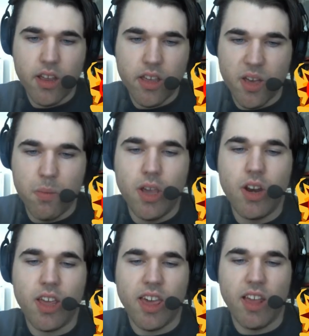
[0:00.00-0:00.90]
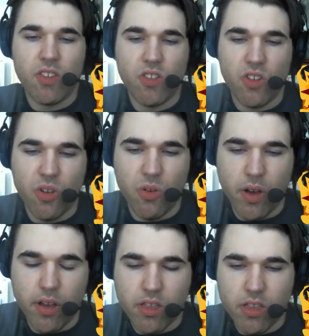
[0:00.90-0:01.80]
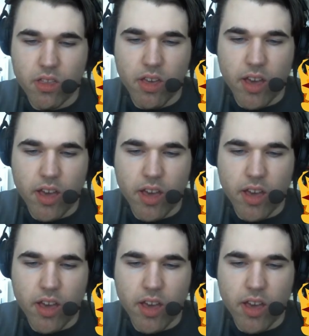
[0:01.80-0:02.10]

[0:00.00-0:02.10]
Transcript: communicates to us